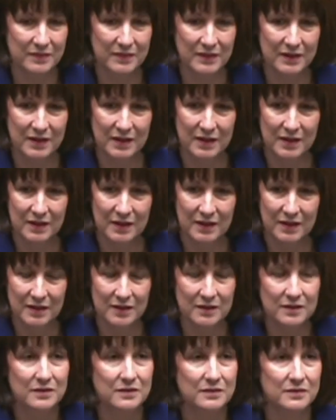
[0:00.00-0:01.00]

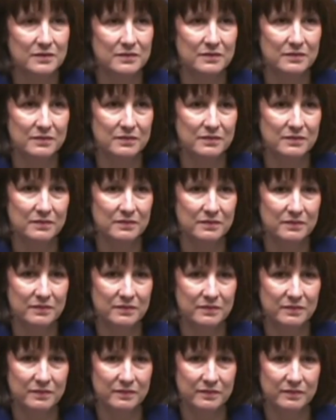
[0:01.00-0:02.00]

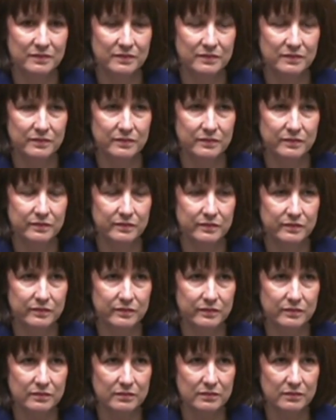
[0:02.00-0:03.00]

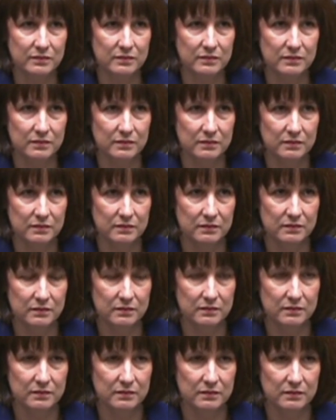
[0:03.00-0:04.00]

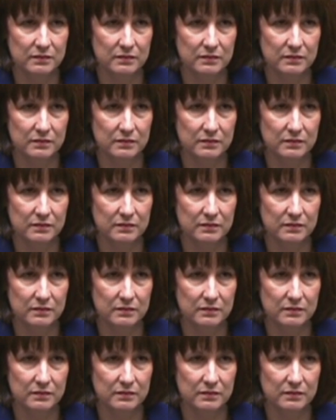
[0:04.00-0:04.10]
(not speaking)